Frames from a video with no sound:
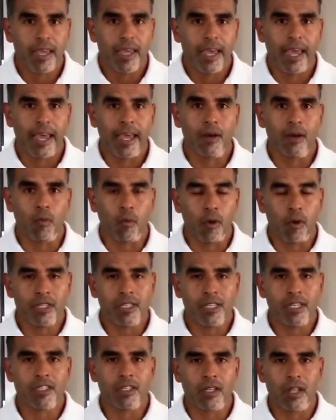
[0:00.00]
And
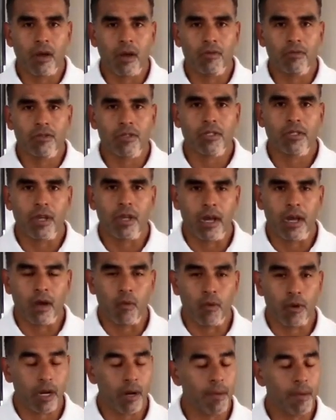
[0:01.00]
once this loads,
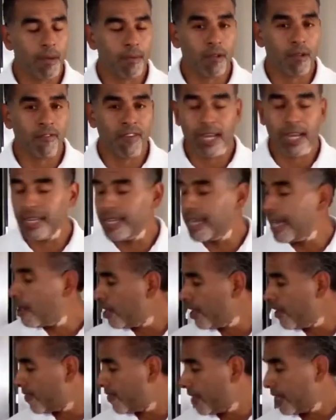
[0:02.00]
we're gonna be able to find
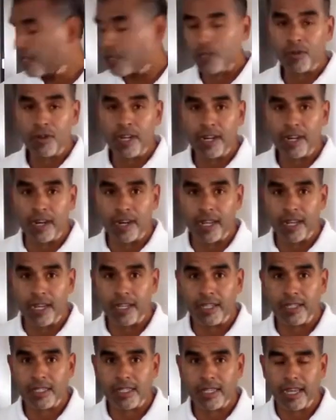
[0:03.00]
out if this unit
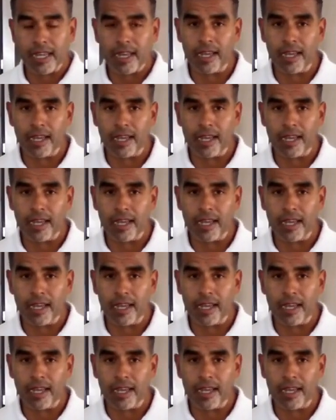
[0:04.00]
needs